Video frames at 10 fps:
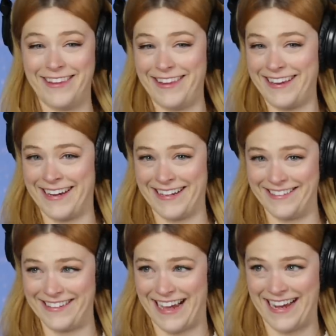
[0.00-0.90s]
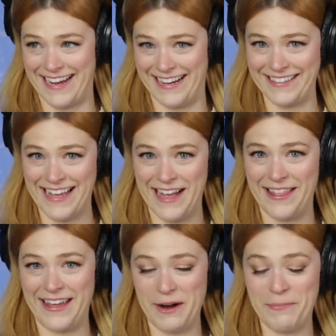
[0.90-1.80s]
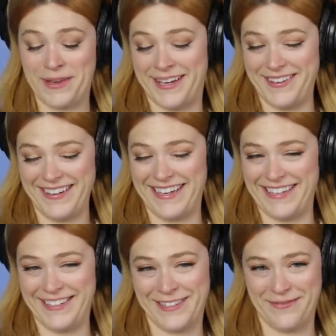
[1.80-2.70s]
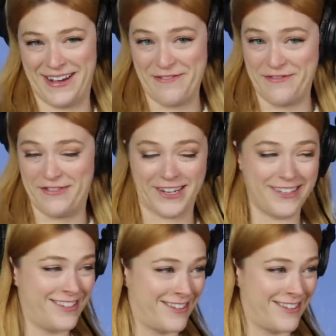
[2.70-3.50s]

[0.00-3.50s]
Look at his eyes. They are peering into my very